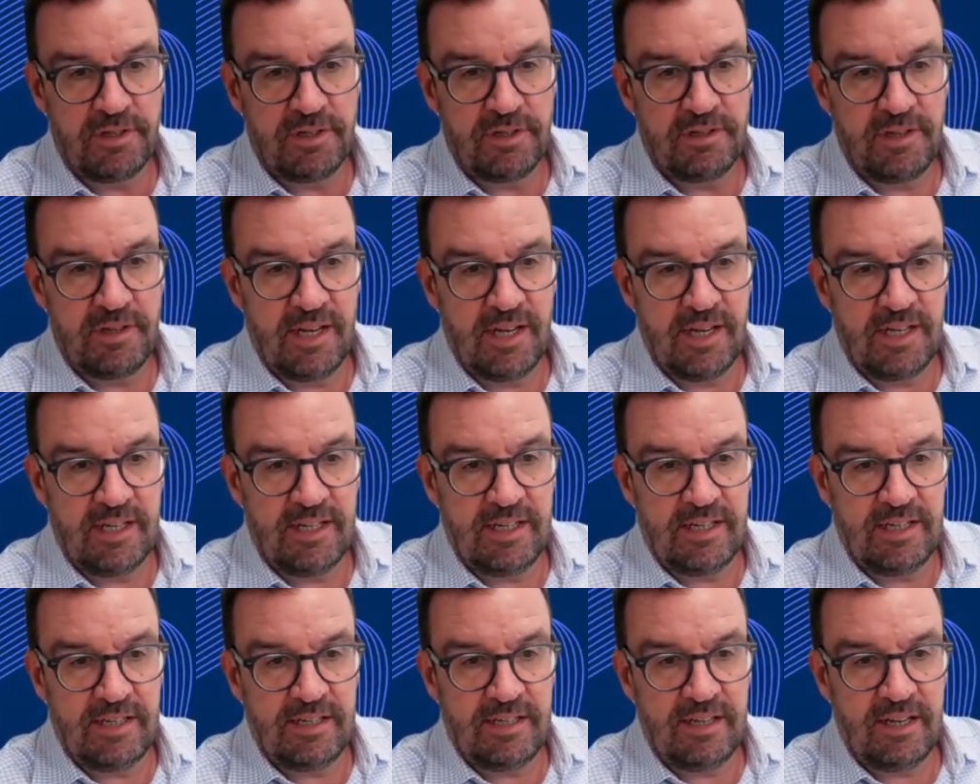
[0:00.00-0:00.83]

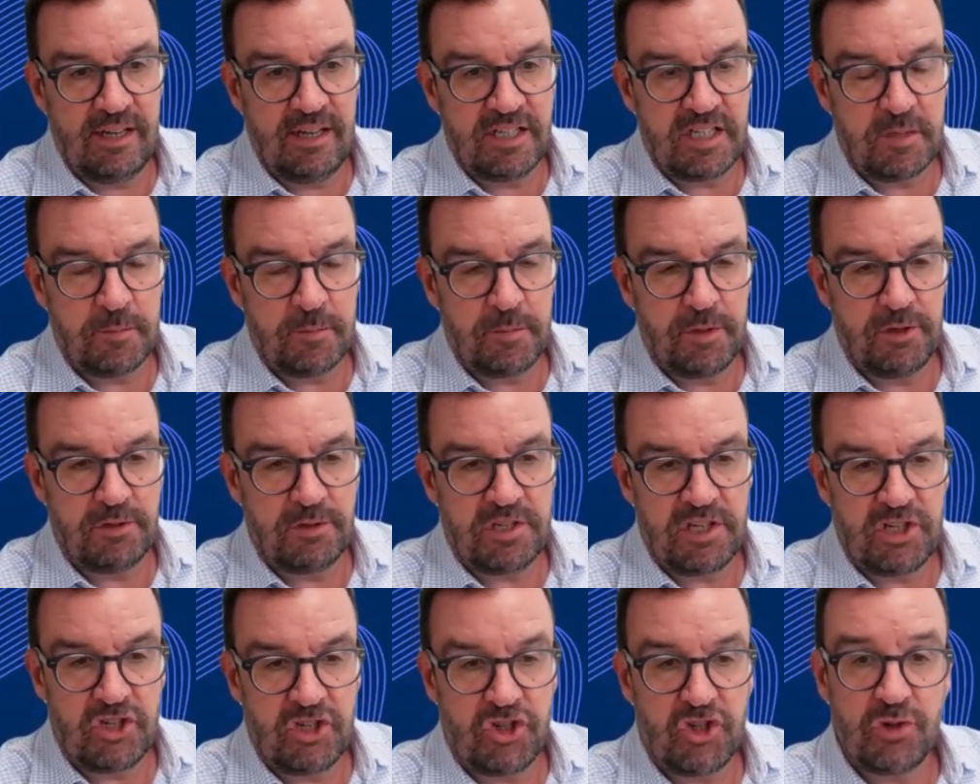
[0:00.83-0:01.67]
I suppose,
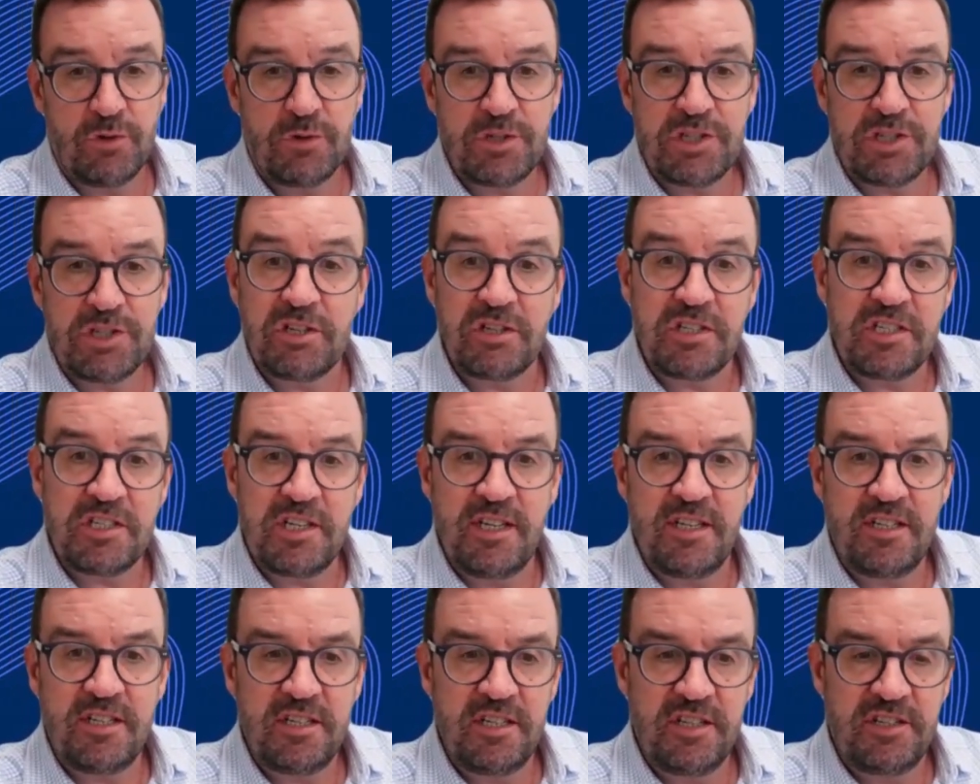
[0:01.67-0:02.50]
ensure
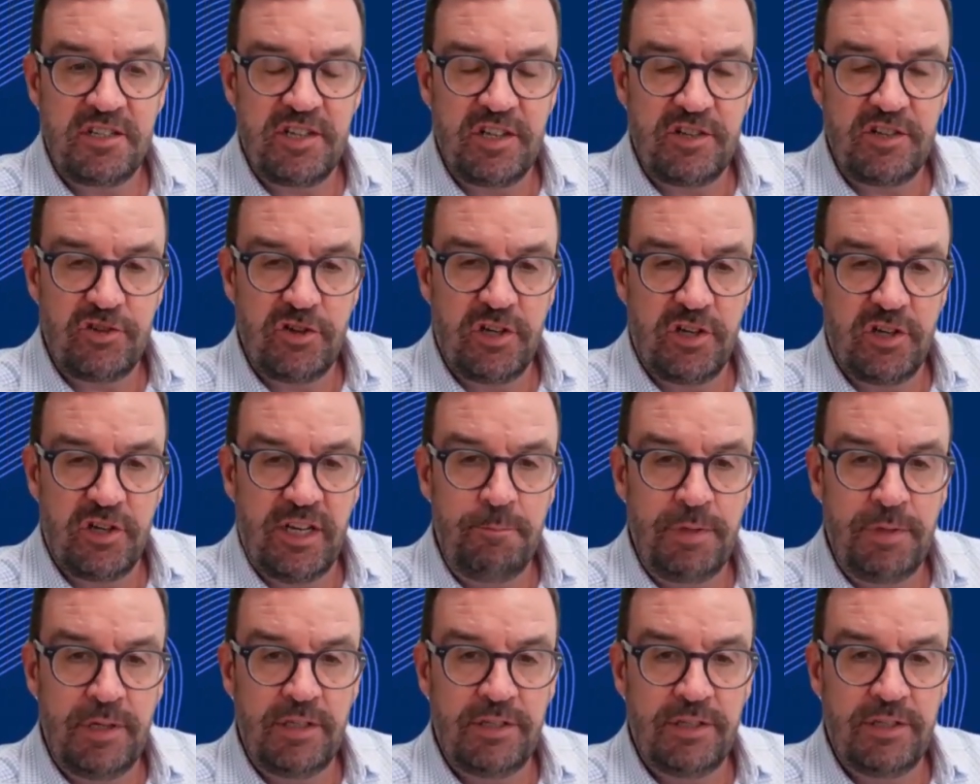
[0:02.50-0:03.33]
success is to try and
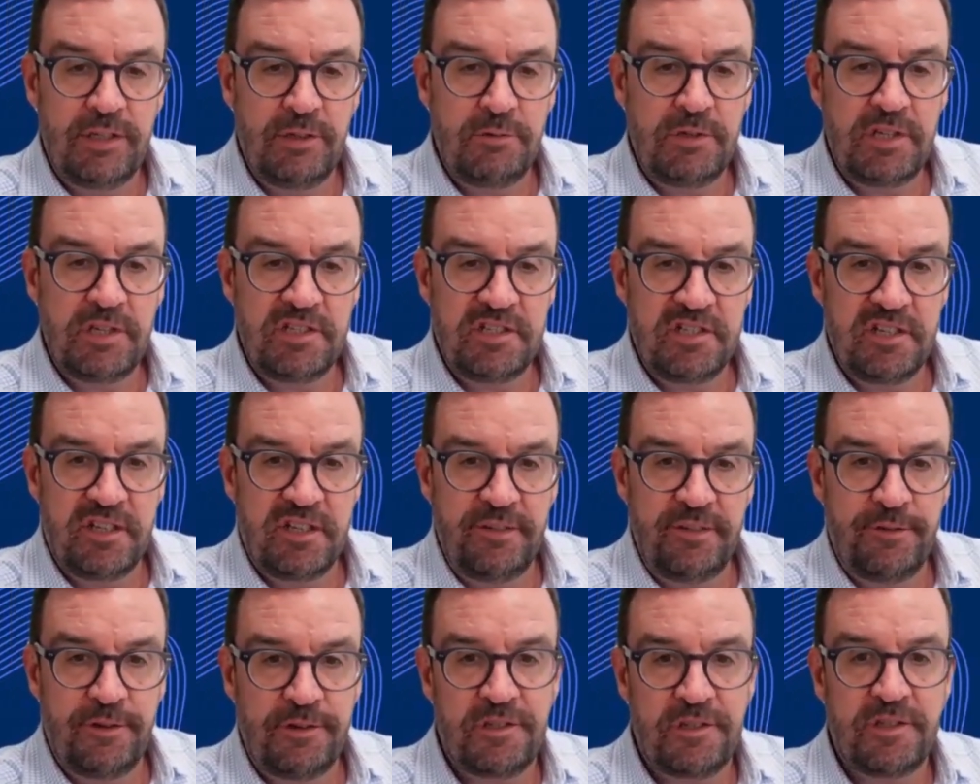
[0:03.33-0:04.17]
build out as
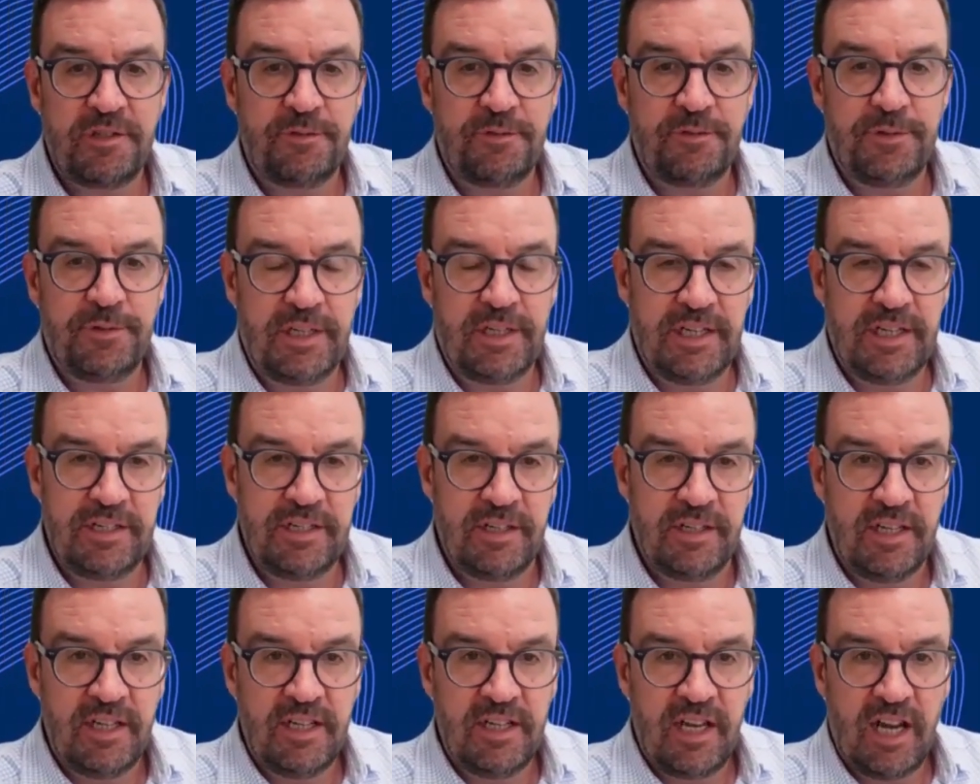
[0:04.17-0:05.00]
diversified
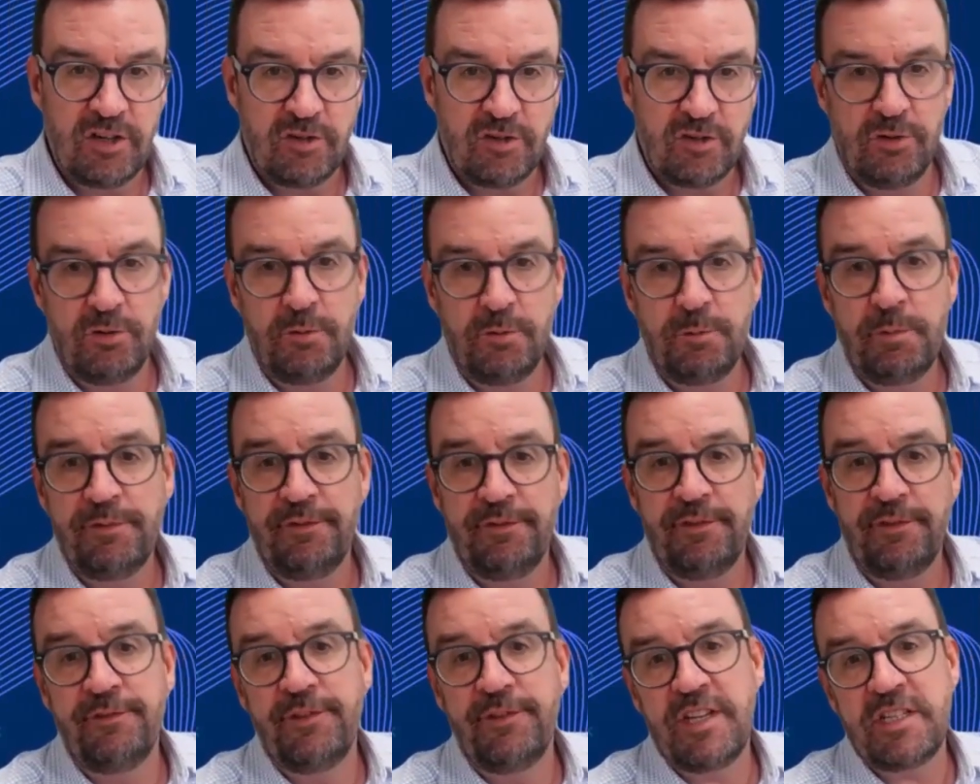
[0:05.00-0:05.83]
a group of
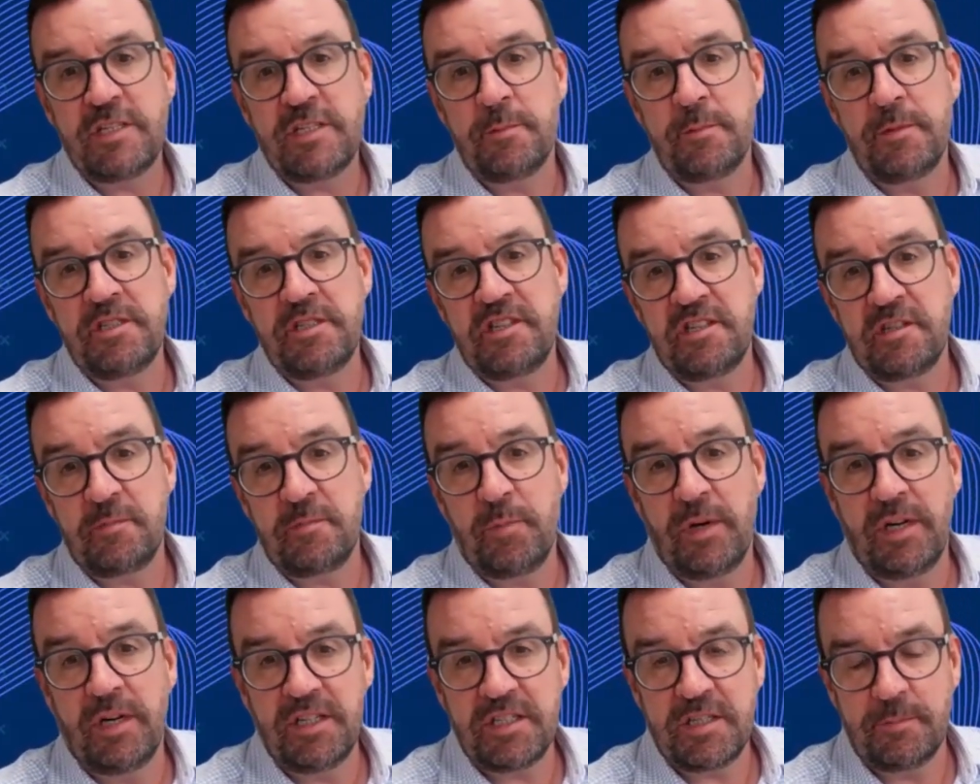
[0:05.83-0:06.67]
investments as
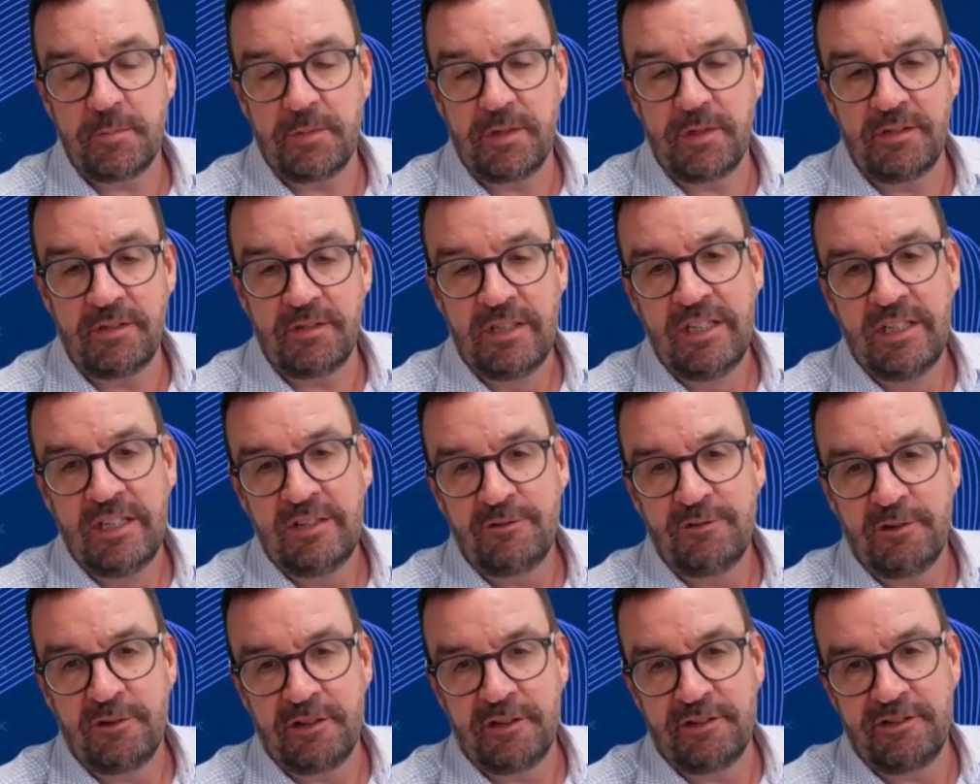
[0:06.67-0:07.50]
possible,
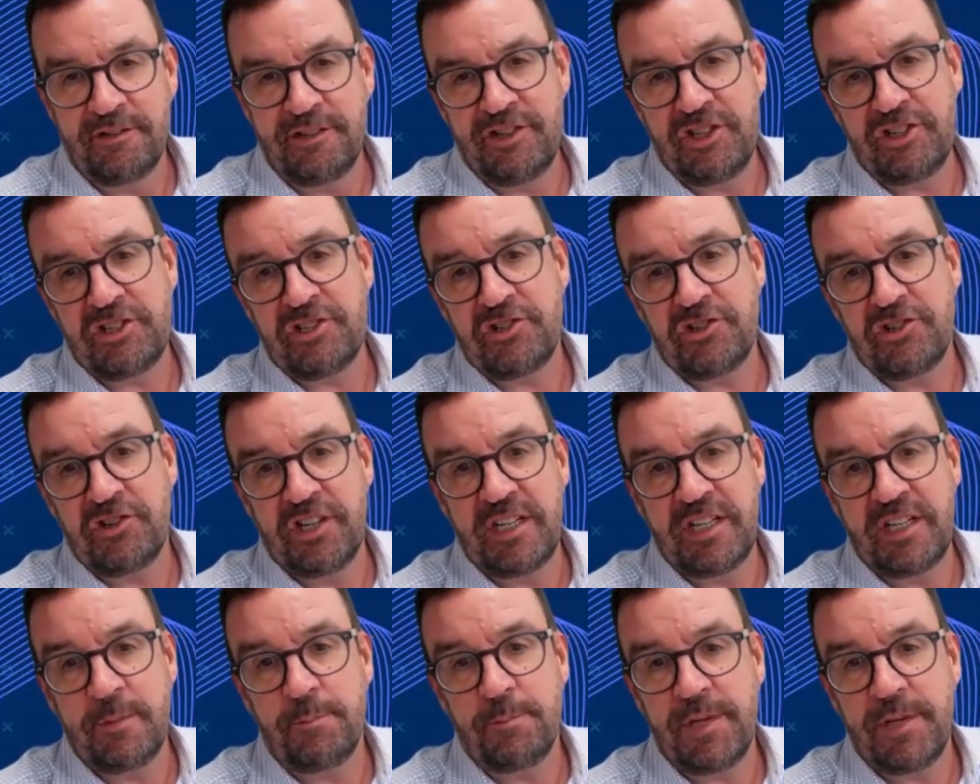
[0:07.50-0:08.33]
rather than just trying to
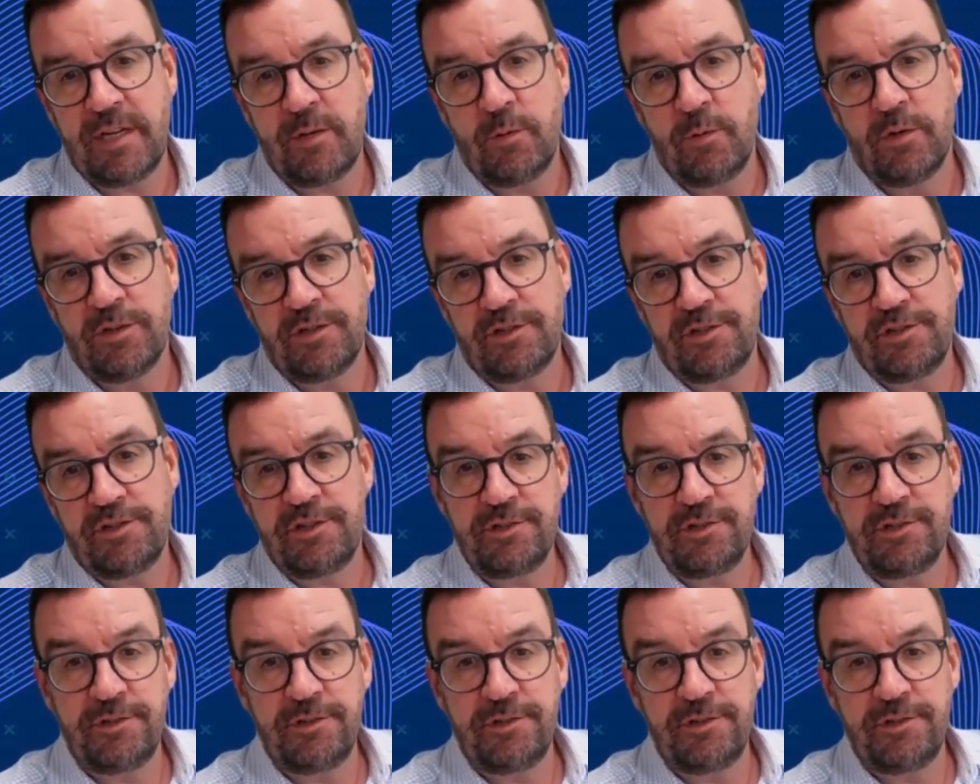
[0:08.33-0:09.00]
pick 1 or 2.